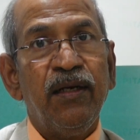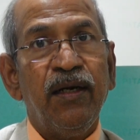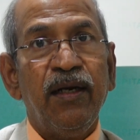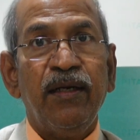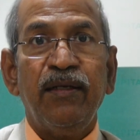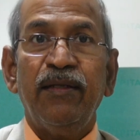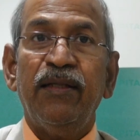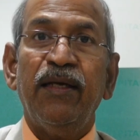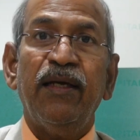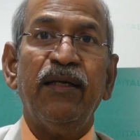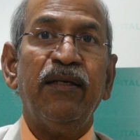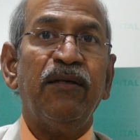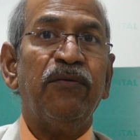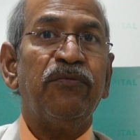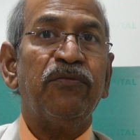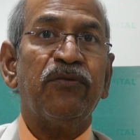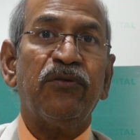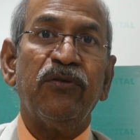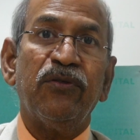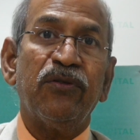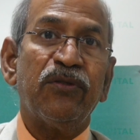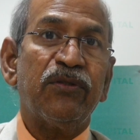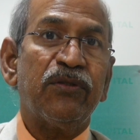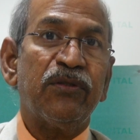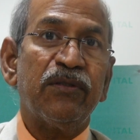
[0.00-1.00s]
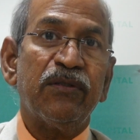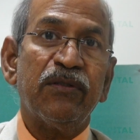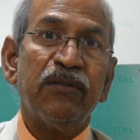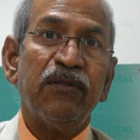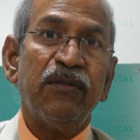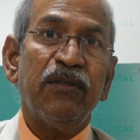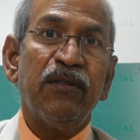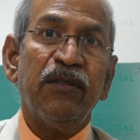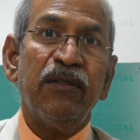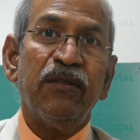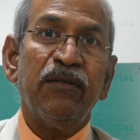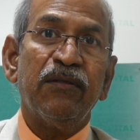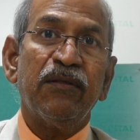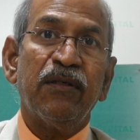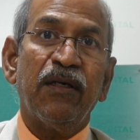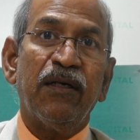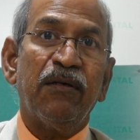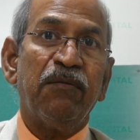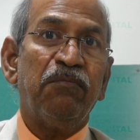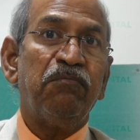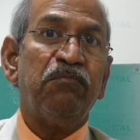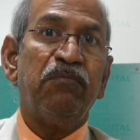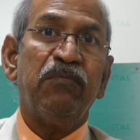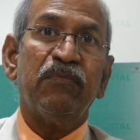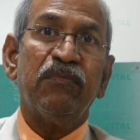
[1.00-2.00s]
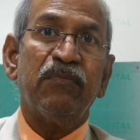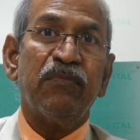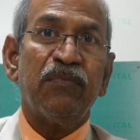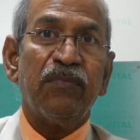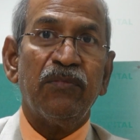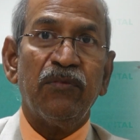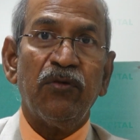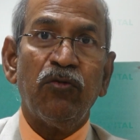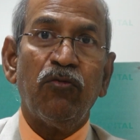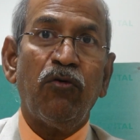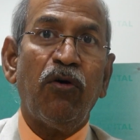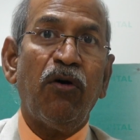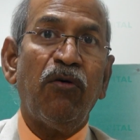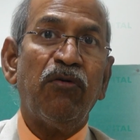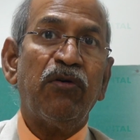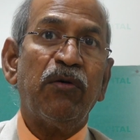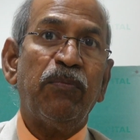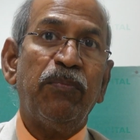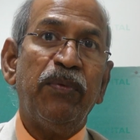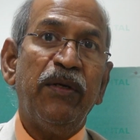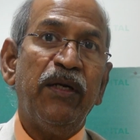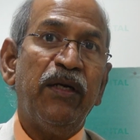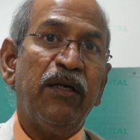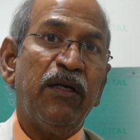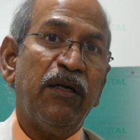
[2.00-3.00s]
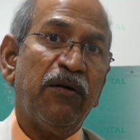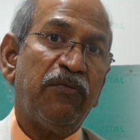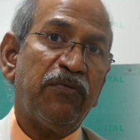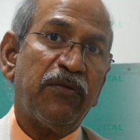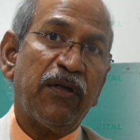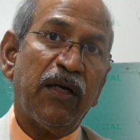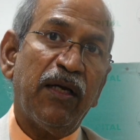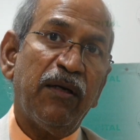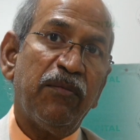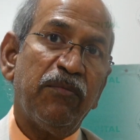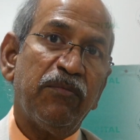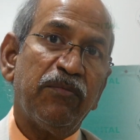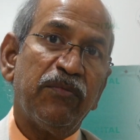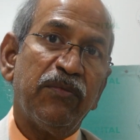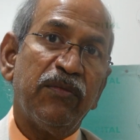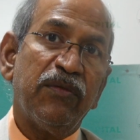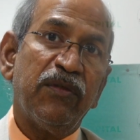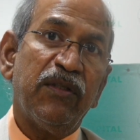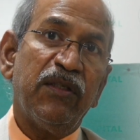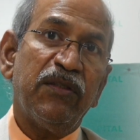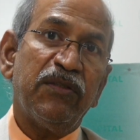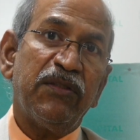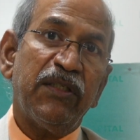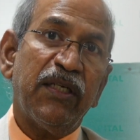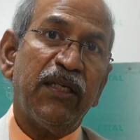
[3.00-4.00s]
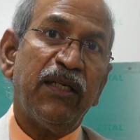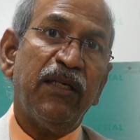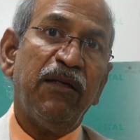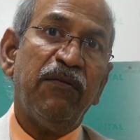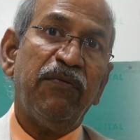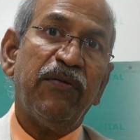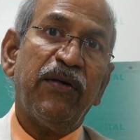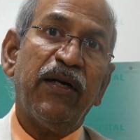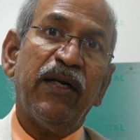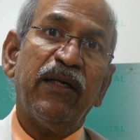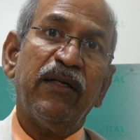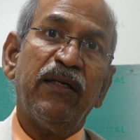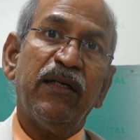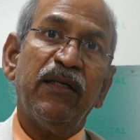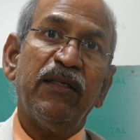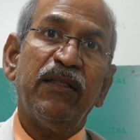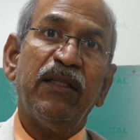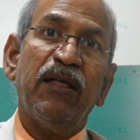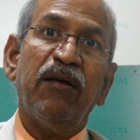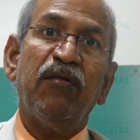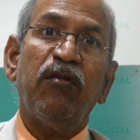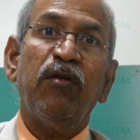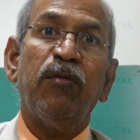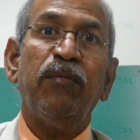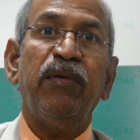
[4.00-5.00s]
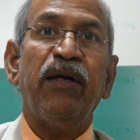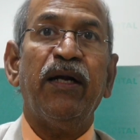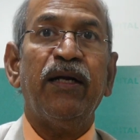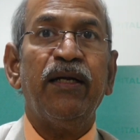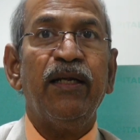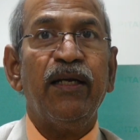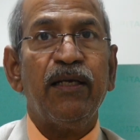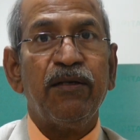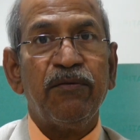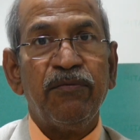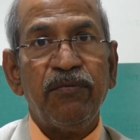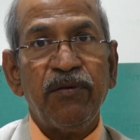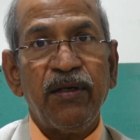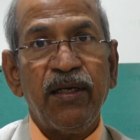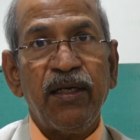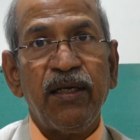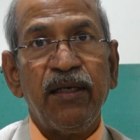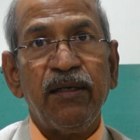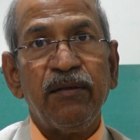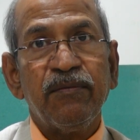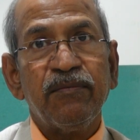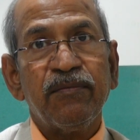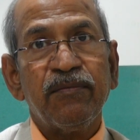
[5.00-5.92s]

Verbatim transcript: And then, of course, uh, over a period of time, they significantly they will be headache free.